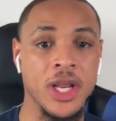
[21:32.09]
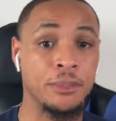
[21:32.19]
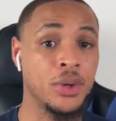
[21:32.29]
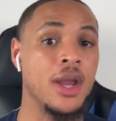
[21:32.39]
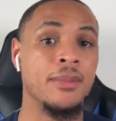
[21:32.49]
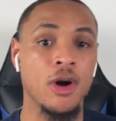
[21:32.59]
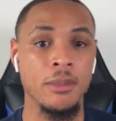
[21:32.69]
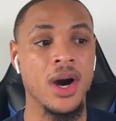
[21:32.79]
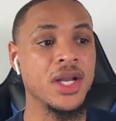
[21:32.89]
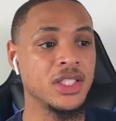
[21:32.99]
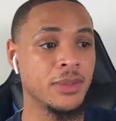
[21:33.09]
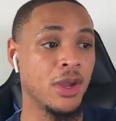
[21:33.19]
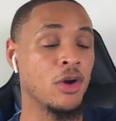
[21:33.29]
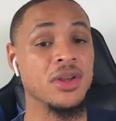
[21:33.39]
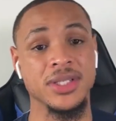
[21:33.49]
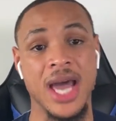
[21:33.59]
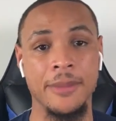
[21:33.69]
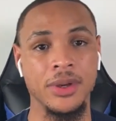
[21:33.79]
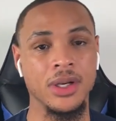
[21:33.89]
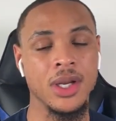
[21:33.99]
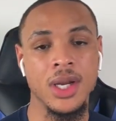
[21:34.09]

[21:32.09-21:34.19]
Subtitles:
they're printing more money to make all this happen.